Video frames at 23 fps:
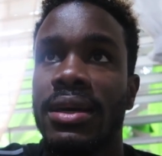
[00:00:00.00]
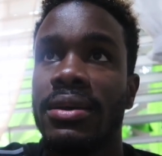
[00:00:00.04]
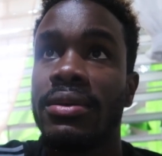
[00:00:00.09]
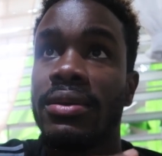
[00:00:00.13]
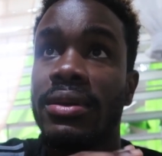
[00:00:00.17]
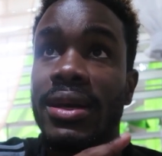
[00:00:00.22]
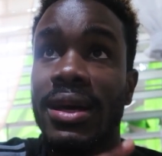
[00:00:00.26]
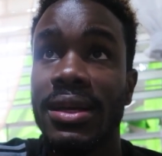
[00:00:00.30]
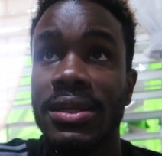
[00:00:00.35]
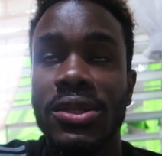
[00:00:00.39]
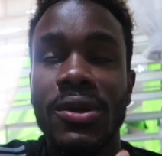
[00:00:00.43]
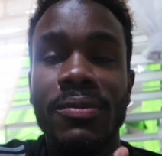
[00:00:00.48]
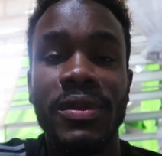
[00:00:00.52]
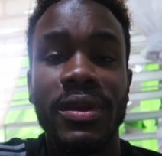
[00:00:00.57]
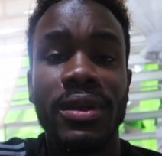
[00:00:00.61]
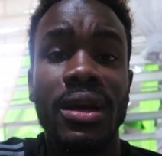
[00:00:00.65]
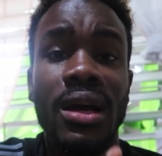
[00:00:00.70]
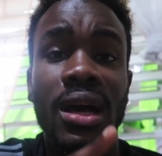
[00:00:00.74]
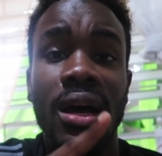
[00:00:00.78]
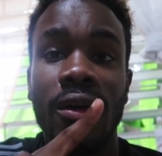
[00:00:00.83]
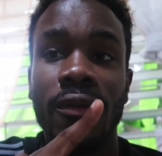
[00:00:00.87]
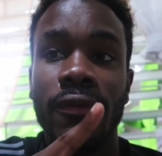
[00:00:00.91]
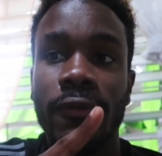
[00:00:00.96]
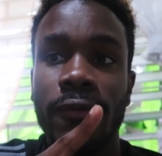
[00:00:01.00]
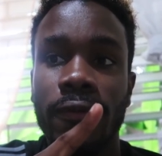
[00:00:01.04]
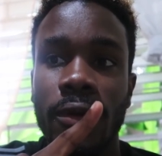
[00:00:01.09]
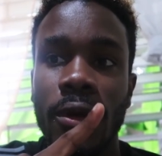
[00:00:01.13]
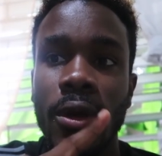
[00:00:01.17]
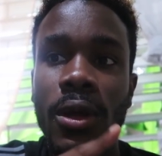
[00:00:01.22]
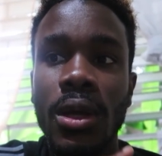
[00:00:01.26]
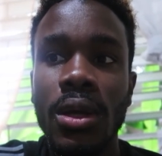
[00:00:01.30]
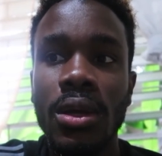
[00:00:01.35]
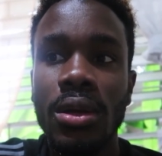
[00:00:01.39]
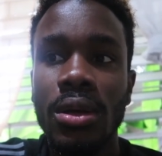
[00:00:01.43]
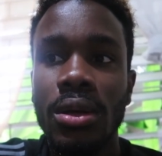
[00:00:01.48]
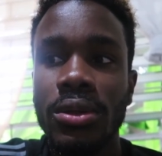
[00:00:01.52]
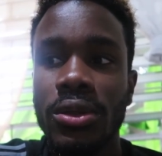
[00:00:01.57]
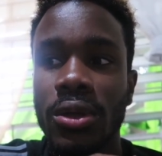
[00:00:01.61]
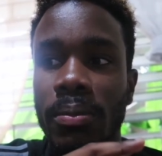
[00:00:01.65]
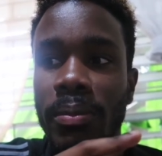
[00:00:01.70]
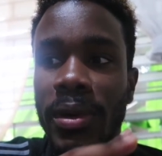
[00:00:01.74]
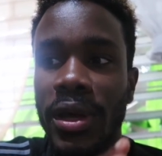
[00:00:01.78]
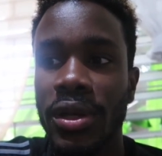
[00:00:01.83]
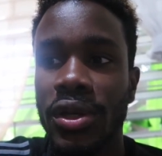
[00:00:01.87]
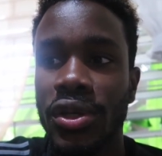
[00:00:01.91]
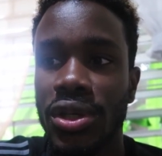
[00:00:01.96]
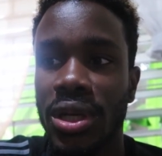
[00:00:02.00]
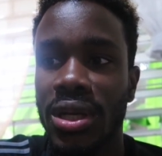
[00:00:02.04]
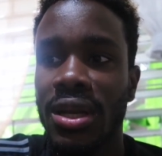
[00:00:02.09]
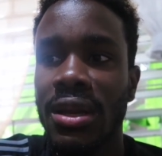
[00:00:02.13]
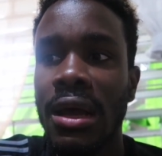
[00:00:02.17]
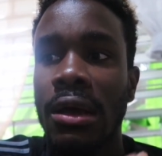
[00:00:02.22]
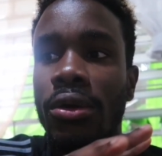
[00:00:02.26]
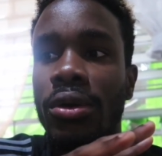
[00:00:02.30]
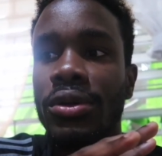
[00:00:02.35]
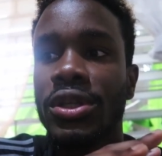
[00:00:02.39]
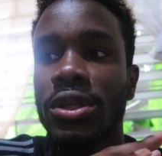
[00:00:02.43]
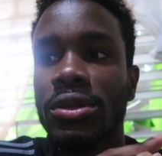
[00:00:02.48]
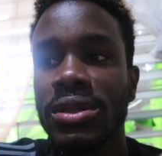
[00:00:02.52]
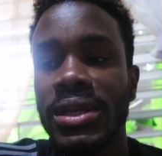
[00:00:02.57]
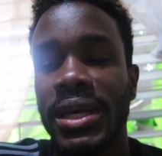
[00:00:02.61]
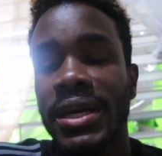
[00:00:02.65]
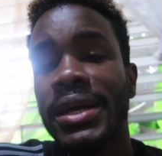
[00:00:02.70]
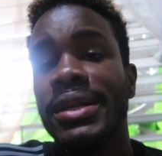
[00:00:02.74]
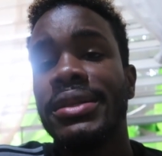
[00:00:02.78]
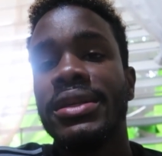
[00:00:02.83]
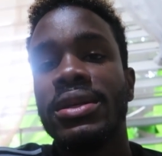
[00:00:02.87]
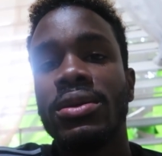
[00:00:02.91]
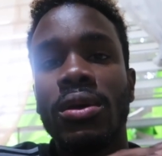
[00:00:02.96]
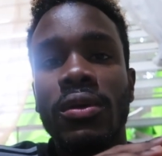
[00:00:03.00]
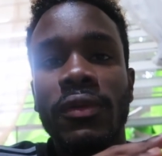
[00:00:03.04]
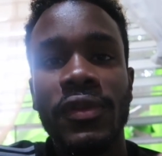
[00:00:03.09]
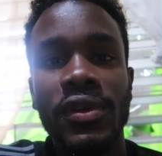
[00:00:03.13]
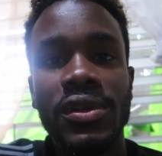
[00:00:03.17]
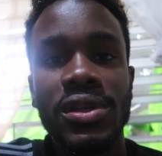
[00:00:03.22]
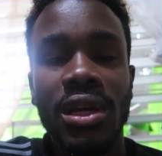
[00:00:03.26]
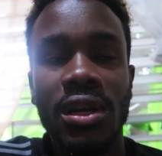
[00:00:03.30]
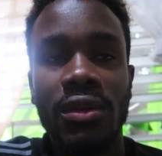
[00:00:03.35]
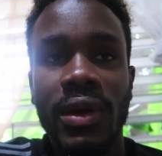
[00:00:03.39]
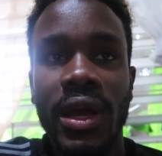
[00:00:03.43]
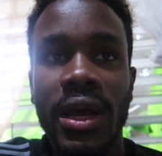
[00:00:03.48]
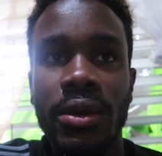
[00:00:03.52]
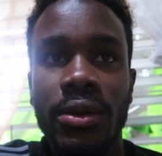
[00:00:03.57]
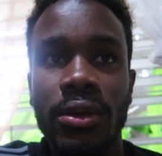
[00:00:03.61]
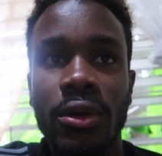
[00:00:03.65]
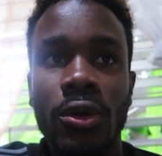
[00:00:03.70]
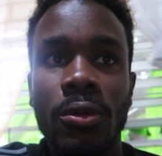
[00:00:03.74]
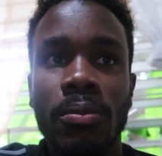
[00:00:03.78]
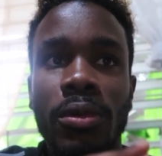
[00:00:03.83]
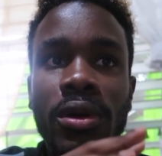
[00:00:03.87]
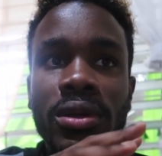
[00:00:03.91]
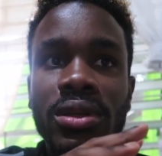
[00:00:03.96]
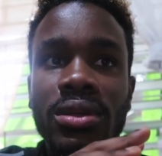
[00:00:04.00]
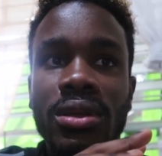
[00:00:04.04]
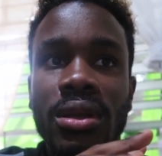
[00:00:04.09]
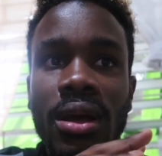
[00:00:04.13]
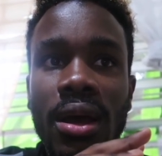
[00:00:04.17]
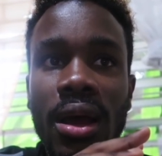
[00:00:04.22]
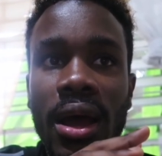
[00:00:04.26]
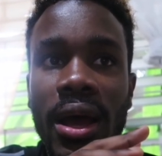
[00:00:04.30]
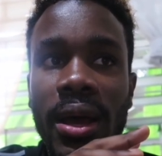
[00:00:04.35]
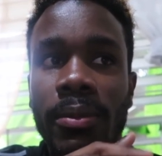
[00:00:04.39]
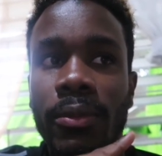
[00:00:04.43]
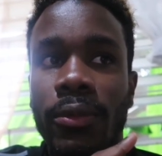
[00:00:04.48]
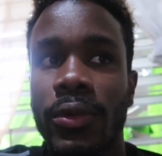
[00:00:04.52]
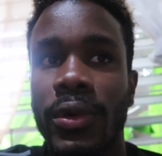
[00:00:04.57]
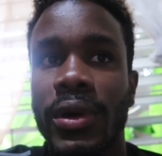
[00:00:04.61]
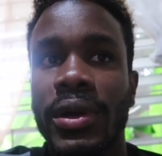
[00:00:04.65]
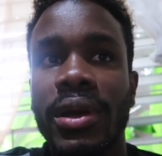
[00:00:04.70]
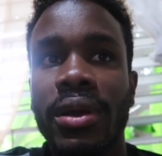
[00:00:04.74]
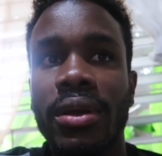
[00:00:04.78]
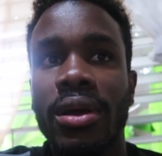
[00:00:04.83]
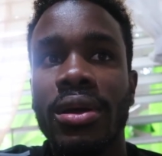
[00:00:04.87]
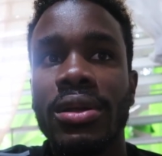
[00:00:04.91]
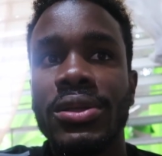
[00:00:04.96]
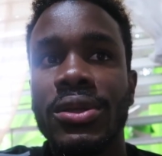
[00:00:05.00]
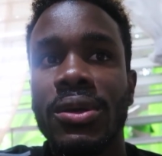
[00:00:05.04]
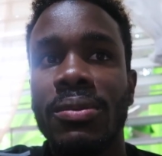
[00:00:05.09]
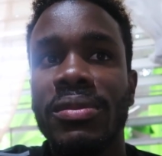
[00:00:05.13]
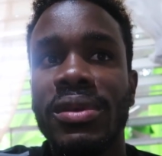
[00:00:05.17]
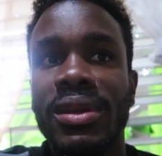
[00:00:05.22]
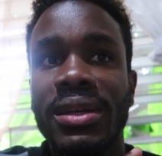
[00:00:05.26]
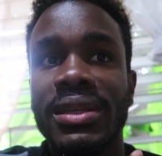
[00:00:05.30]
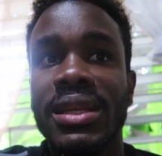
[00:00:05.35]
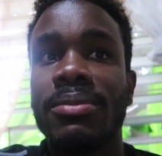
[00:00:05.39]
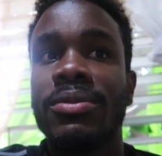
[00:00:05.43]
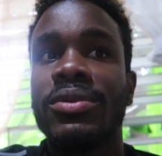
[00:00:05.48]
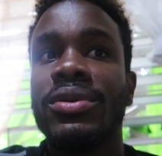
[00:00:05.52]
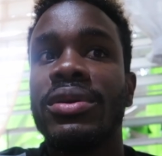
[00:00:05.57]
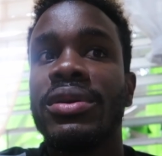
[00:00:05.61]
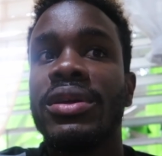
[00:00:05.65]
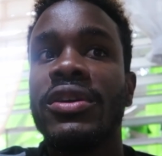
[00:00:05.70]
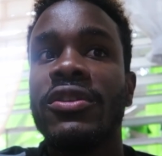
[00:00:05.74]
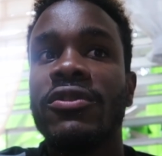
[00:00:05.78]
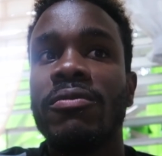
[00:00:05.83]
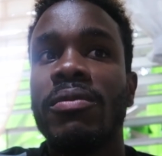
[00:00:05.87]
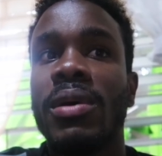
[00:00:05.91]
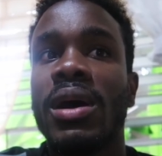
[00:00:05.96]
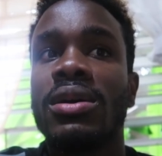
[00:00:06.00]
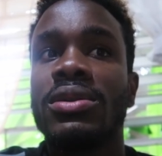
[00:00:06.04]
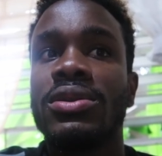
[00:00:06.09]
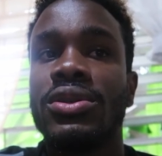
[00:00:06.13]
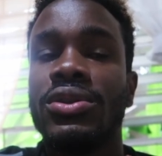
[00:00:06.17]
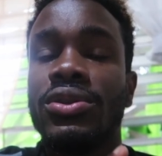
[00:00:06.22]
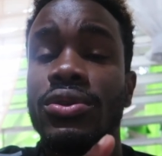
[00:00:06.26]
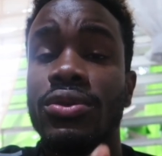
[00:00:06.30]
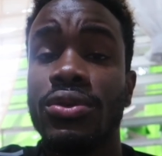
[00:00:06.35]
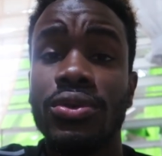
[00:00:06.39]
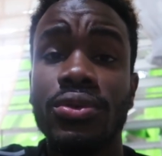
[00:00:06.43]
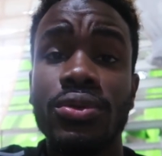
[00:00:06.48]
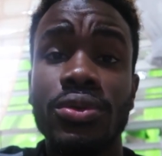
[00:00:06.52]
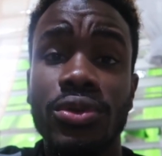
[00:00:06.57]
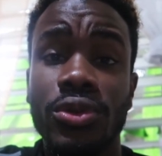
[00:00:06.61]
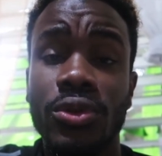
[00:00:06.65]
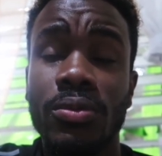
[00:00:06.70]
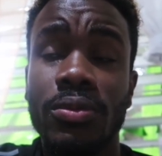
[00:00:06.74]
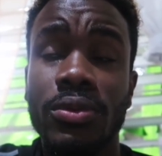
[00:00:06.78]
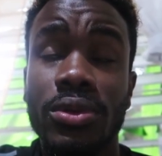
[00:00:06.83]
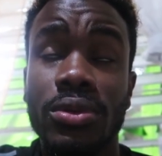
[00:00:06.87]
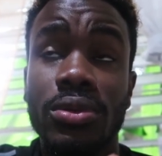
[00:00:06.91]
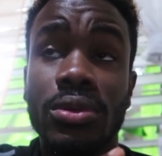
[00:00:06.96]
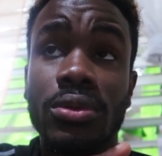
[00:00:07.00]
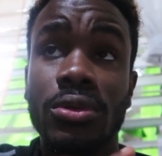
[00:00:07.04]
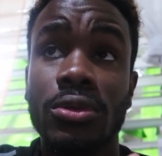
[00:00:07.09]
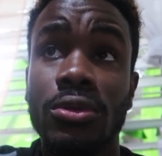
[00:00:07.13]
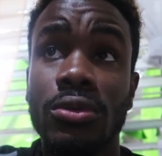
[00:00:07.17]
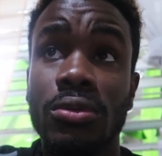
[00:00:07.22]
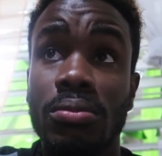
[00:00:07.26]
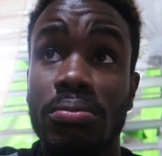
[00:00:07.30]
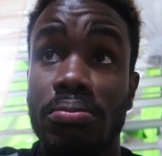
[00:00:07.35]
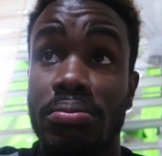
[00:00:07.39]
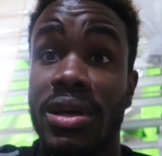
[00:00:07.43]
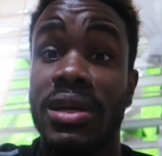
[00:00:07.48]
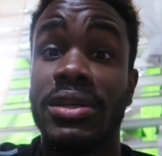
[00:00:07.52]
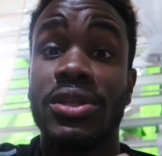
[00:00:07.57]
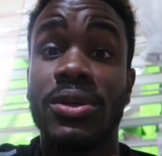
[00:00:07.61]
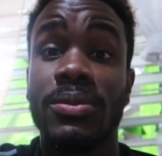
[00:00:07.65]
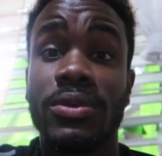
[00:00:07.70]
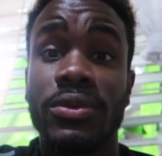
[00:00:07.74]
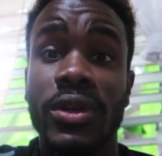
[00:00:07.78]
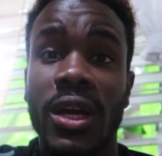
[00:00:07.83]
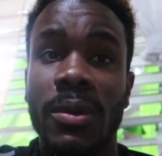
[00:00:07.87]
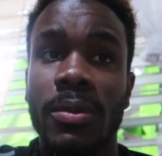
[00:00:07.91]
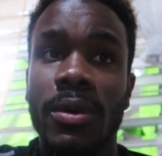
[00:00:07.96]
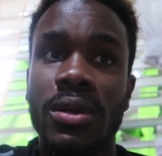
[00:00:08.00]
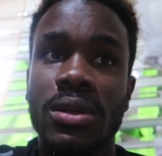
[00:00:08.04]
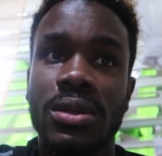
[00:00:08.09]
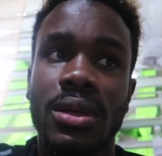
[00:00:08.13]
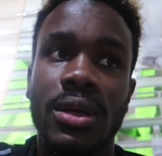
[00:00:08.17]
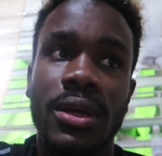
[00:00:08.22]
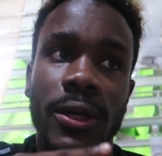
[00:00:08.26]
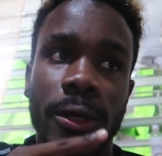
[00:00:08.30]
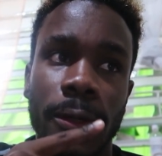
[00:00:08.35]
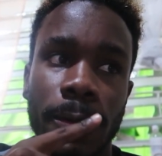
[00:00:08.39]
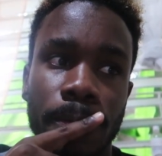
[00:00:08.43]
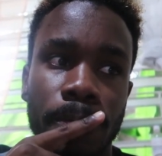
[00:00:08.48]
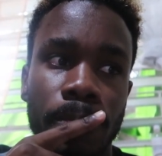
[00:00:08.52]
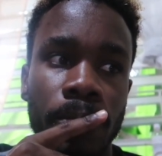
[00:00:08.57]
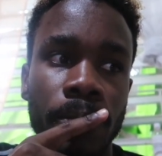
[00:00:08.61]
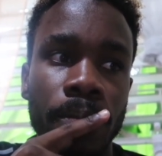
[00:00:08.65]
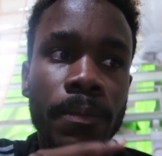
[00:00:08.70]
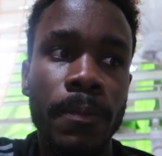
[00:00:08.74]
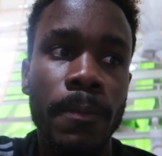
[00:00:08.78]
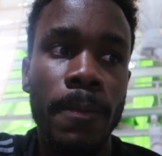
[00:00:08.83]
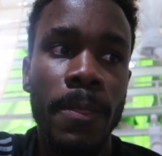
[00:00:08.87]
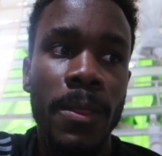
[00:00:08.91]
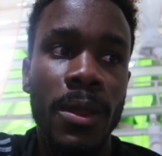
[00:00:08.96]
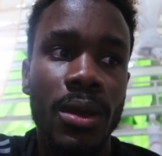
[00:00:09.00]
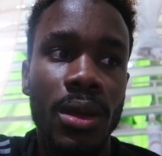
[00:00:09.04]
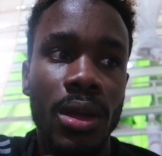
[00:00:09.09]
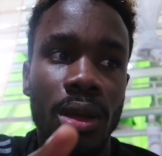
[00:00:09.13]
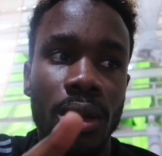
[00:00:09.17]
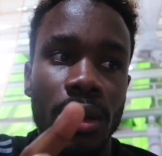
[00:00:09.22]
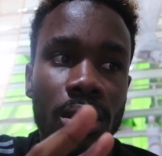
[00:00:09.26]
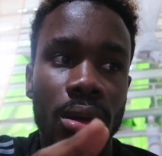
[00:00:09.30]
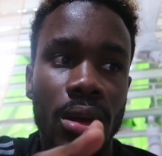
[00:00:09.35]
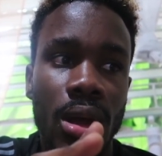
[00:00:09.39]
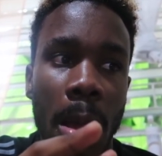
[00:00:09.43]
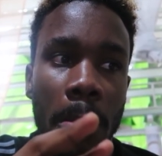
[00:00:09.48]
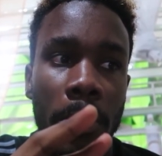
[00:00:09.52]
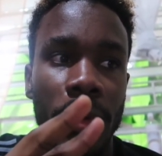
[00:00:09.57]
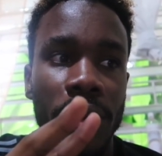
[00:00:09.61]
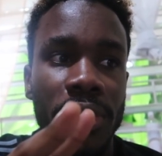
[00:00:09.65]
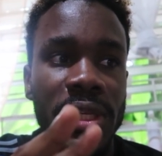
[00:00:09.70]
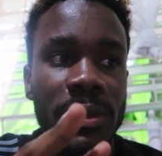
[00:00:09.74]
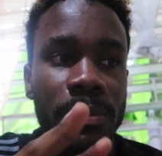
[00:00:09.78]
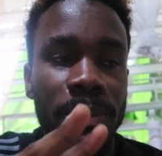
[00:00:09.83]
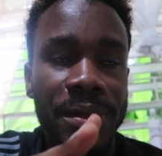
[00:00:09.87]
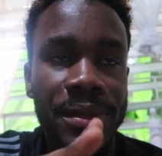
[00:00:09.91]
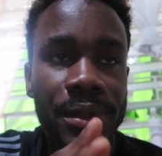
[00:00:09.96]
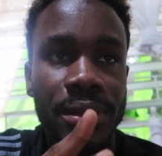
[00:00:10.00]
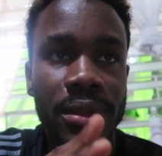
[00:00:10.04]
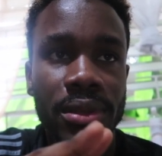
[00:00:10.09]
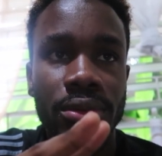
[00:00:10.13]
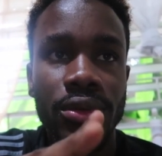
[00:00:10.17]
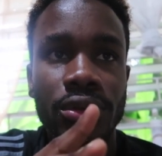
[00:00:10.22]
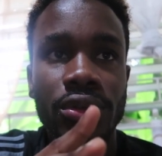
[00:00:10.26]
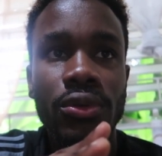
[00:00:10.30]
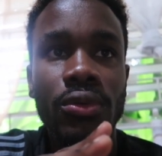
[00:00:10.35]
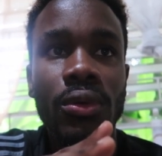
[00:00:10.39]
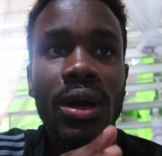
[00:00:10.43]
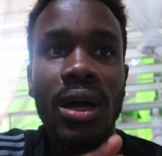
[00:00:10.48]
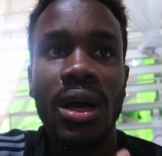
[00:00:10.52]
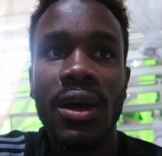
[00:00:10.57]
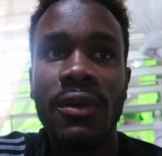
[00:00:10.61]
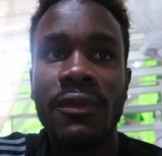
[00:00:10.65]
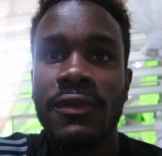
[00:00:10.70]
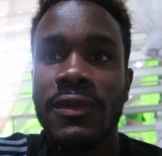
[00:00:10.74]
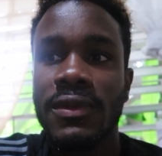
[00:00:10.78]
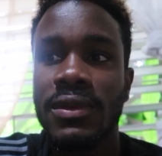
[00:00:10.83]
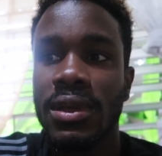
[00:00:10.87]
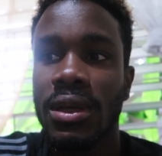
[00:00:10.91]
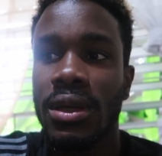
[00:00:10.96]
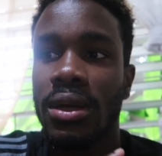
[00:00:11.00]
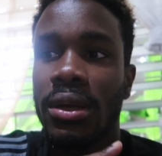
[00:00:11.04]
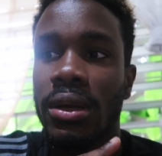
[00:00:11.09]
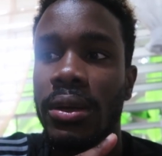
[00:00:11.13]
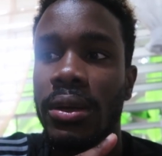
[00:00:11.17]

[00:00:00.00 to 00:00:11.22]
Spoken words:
And that's something I have to mention. I'm not going to say anything official right now, but I'm working on something that I'm going to give back to you, YouTube, to my subscribers. I'm going to split it in two halves.